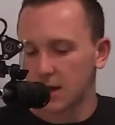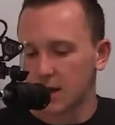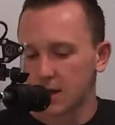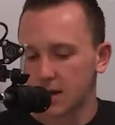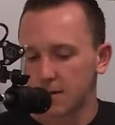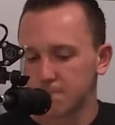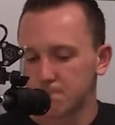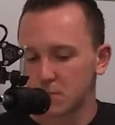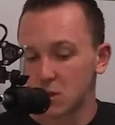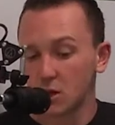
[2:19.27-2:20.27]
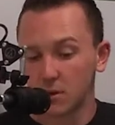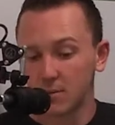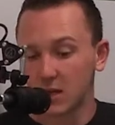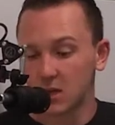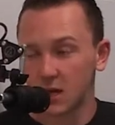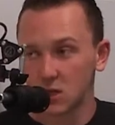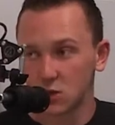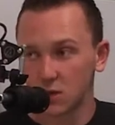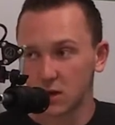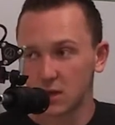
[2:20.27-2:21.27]
And a little bit about the
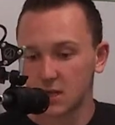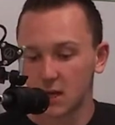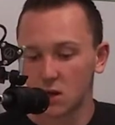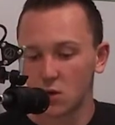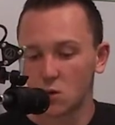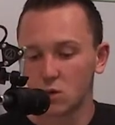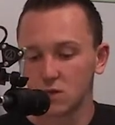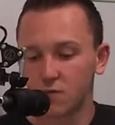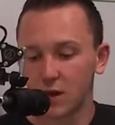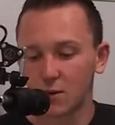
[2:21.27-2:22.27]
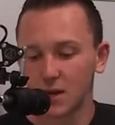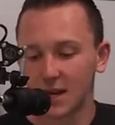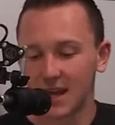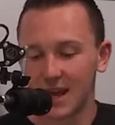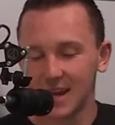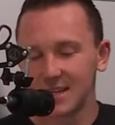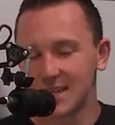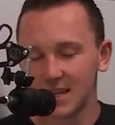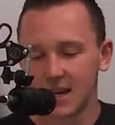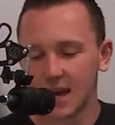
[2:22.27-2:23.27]
history. Nintendo was founded in
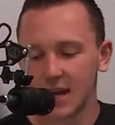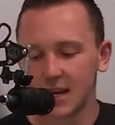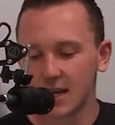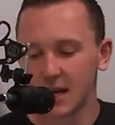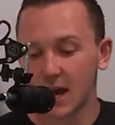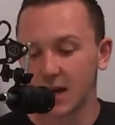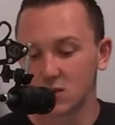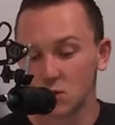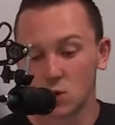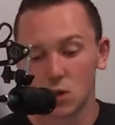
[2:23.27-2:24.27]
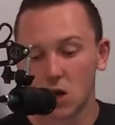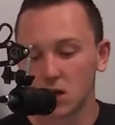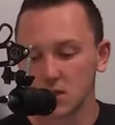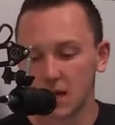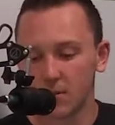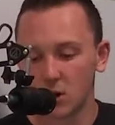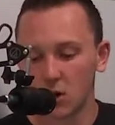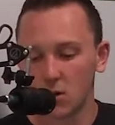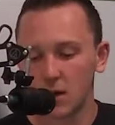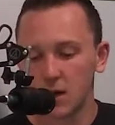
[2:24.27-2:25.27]
1889, so a long time
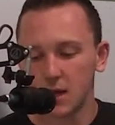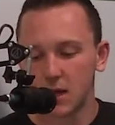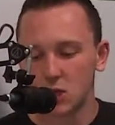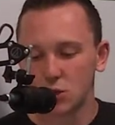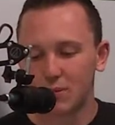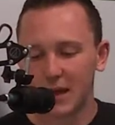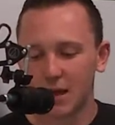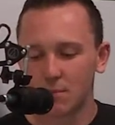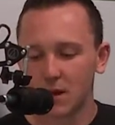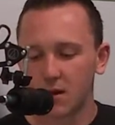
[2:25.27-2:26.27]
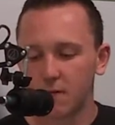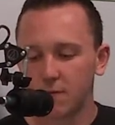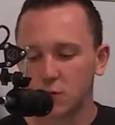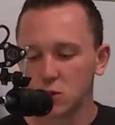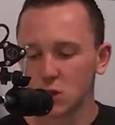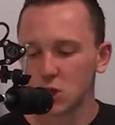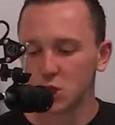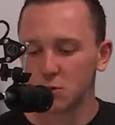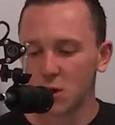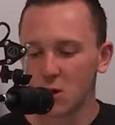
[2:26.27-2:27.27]
ago, in Japan by
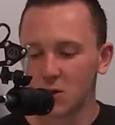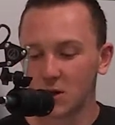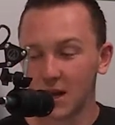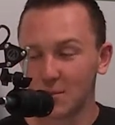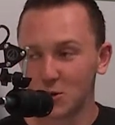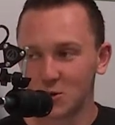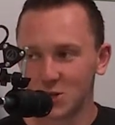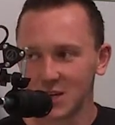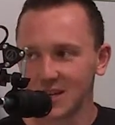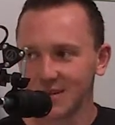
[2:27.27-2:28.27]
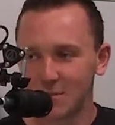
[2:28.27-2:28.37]
Fusajiro Yamauchi.